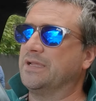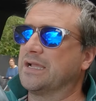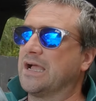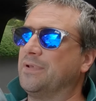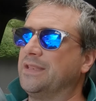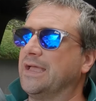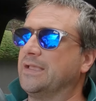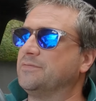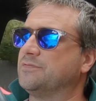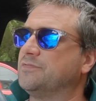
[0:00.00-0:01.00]
a couple of
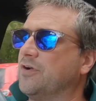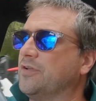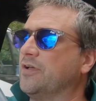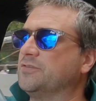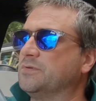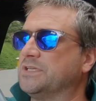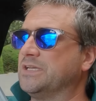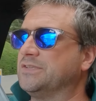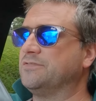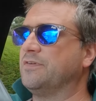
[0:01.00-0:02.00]
names of dynos which
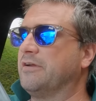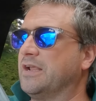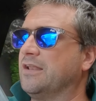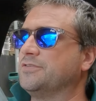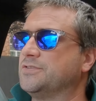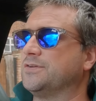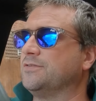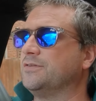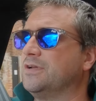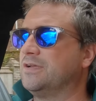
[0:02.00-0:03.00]
his is very close
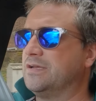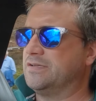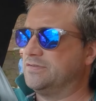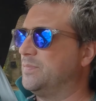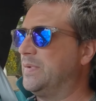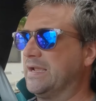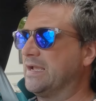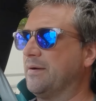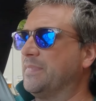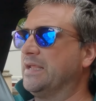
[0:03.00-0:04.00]
to there's a big
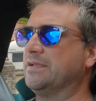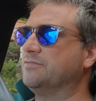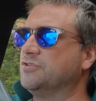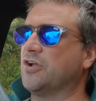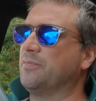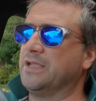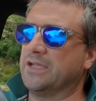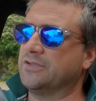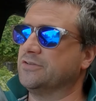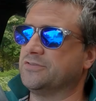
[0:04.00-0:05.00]
company in Germany
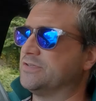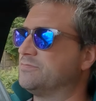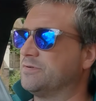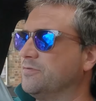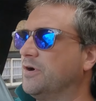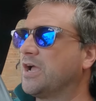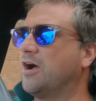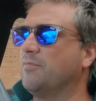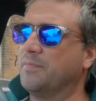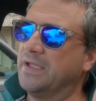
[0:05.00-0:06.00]
that uses this one I can't
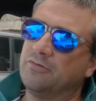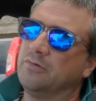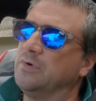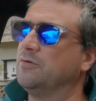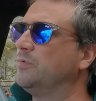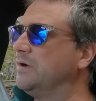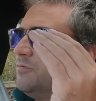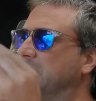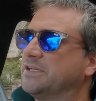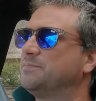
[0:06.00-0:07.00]
remember He'll, we'll, we'll
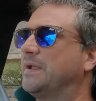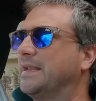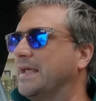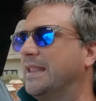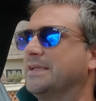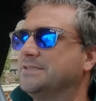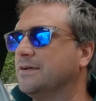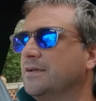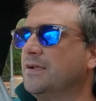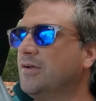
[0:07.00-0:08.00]
explain that later
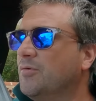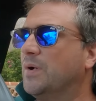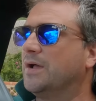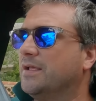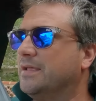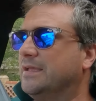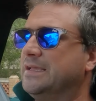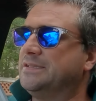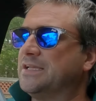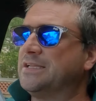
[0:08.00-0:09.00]
but
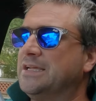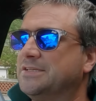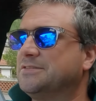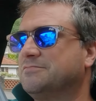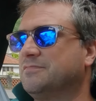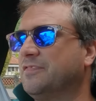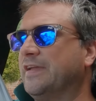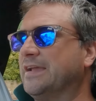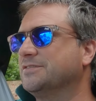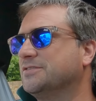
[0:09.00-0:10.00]
he said his
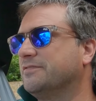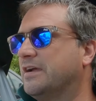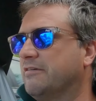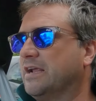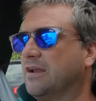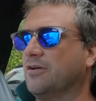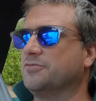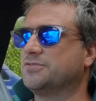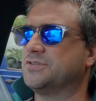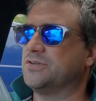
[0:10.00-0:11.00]
figures are very
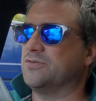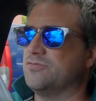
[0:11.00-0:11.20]
close to